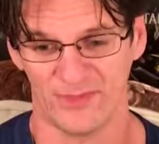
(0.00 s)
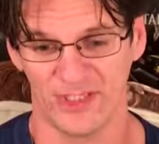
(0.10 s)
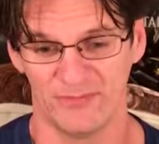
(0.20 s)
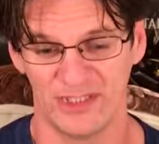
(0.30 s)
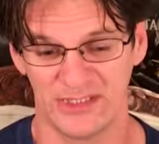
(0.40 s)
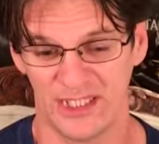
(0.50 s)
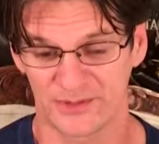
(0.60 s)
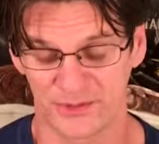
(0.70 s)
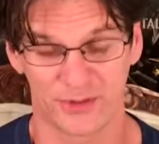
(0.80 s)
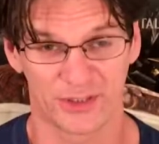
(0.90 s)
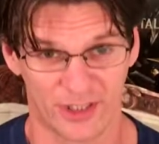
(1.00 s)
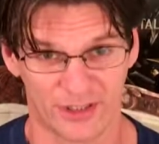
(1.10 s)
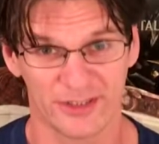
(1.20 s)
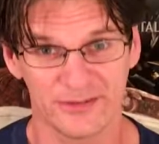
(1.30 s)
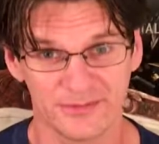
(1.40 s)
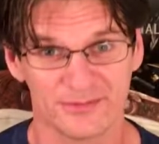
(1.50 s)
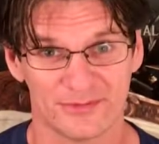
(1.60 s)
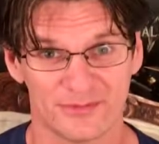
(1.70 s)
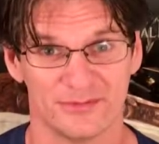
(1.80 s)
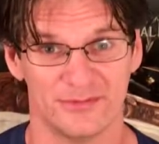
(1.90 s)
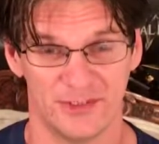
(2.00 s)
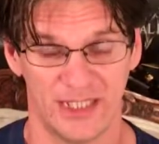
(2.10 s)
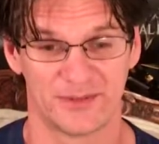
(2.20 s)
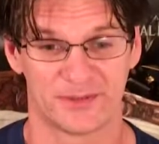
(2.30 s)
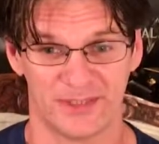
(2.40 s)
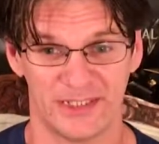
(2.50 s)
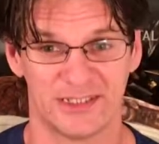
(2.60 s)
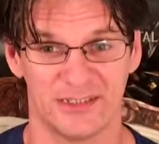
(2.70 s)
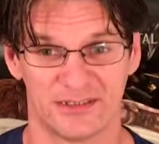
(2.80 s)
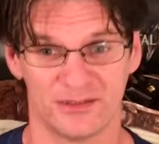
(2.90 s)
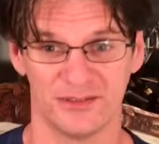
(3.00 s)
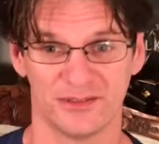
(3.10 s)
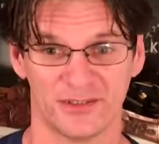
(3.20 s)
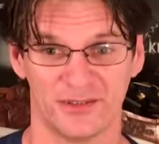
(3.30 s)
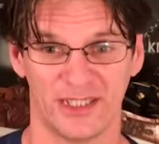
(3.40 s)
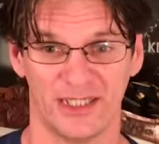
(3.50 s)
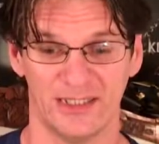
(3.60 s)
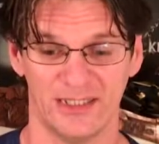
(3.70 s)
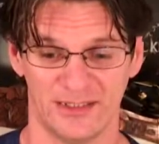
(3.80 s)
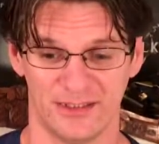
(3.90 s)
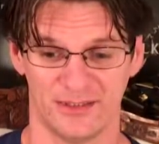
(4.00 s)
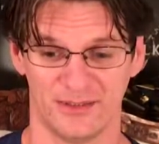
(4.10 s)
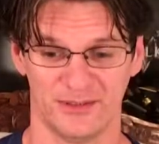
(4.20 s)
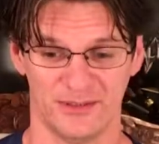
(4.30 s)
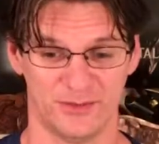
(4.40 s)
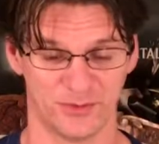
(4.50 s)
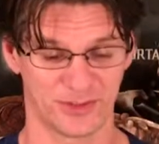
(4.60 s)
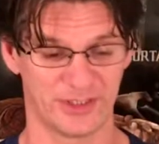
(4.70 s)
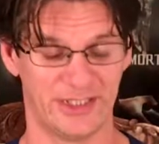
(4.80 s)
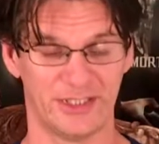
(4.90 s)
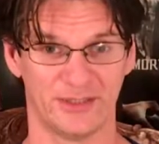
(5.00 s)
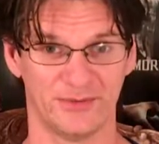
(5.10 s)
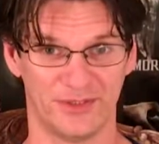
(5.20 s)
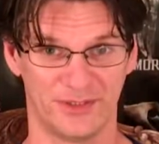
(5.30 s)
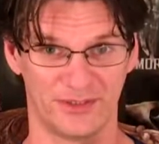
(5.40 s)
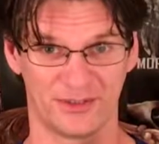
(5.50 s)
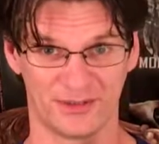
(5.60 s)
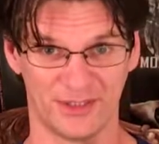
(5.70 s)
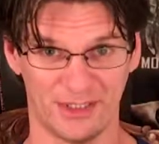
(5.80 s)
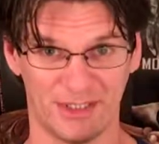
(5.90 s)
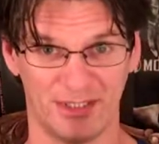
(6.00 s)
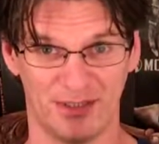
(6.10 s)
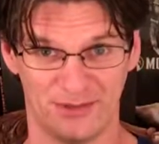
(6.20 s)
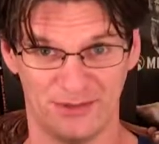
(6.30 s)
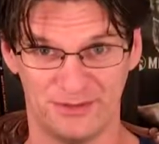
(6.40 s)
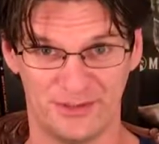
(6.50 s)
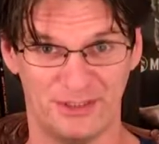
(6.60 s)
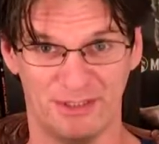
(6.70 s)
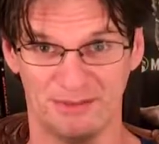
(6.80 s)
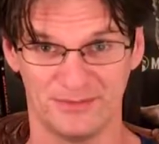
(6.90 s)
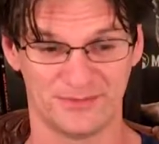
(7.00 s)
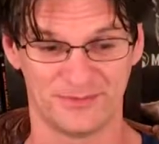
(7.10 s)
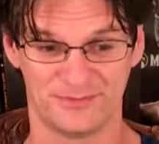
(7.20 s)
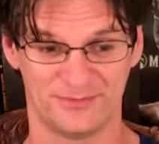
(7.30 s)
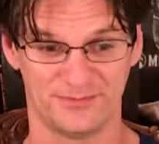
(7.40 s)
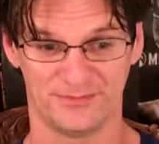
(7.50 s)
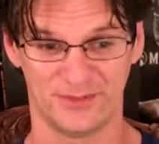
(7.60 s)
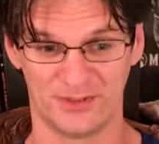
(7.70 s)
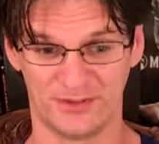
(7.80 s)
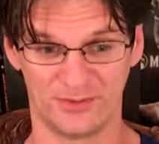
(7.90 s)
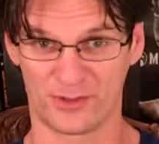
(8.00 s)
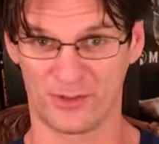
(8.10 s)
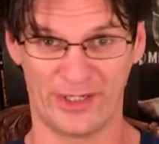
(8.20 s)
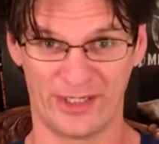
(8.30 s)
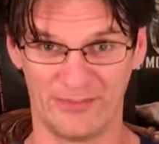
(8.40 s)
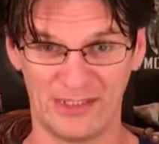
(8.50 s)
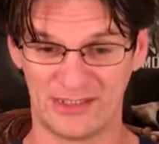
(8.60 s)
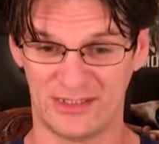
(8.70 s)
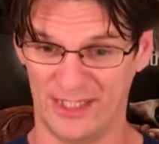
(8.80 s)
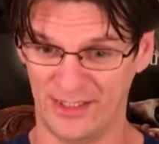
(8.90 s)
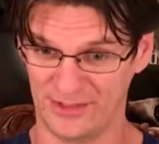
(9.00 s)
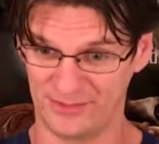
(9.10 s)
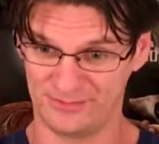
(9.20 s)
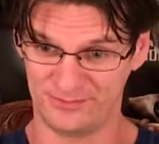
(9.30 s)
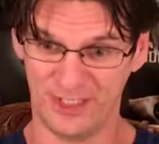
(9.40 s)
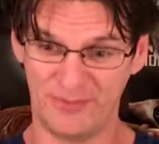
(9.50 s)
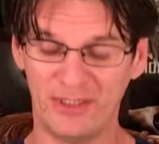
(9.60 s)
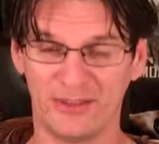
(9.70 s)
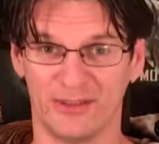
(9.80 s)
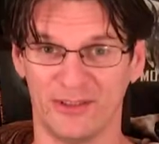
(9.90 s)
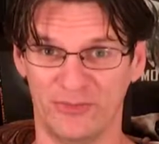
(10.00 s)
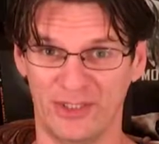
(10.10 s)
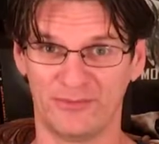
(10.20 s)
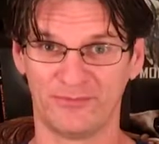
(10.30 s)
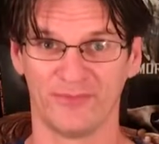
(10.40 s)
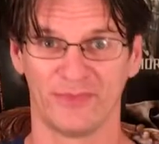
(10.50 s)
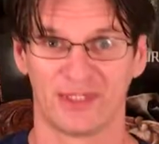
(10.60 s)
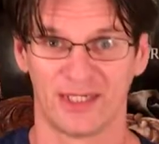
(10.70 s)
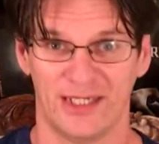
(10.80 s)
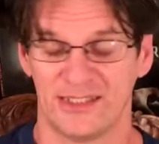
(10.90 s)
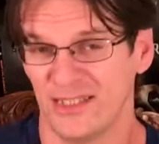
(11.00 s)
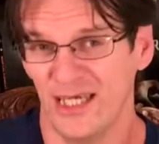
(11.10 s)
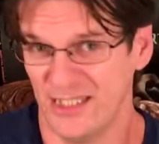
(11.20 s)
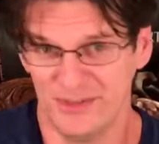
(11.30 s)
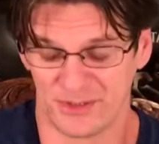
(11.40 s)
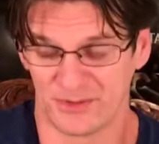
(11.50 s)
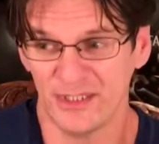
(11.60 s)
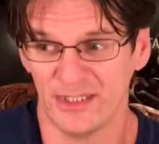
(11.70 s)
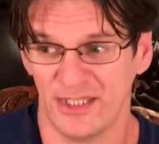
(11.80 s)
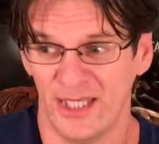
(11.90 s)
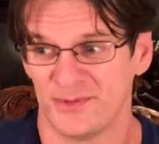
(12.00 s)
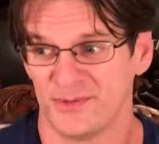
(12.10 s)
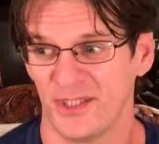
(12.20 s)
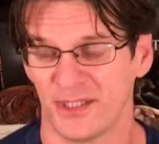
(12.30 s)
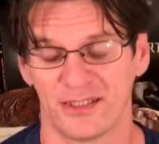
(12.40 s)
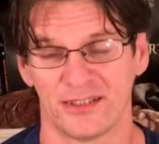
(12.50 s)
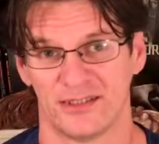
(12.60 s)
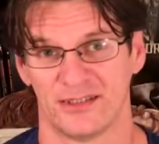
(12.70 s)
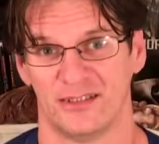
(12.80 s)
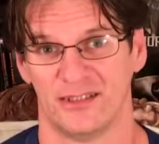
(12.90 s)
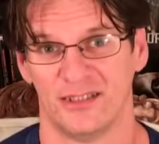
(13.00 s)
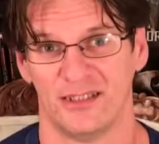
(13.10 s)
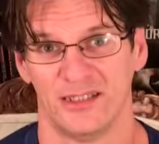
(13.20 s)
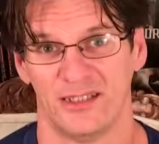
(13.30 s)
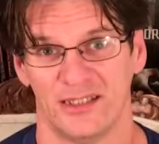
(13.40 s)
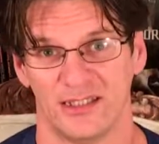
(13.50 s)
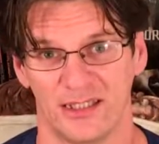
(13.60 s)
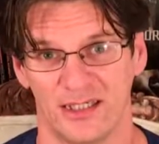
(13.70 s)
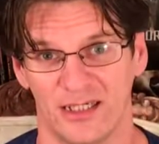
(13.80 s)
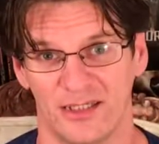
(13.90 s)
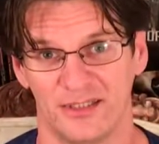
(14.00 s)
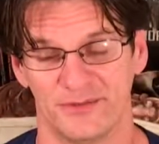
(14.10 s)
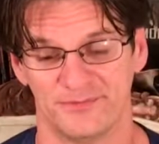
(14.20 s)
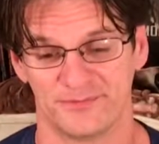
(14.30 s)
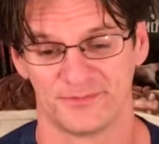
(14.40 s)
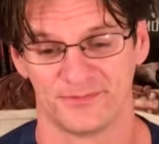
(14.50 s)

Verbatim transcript: it means you have to work harder. You have to reach these goals. Okay, you know, you were here with your, you know, requirements. Now you're up here a little bit. And it's not even really that far. Um,